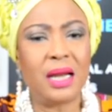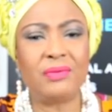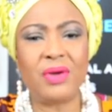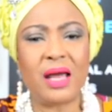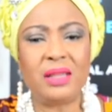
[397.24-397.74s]

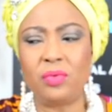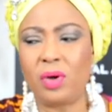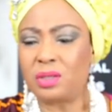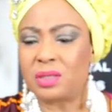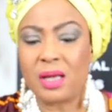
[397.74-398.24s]
I've had the
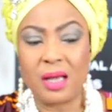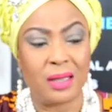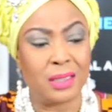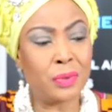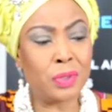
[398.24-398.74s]
ones,
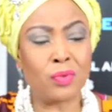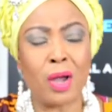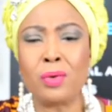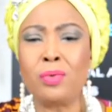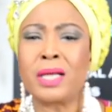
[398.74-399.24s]
there was
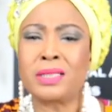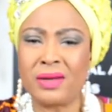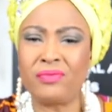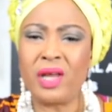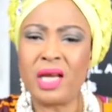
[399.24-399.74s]
one who
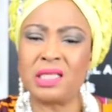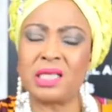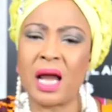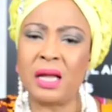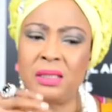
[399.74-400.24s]
actually finished
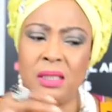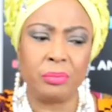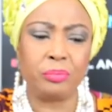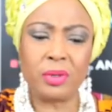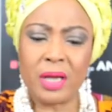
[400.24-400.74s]
and
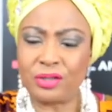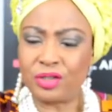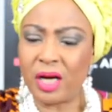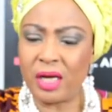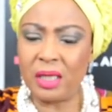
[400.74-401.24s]
put her
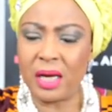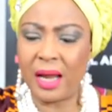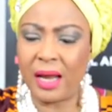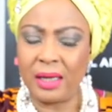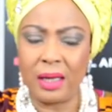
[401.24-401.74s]
training
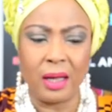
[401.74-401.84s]
head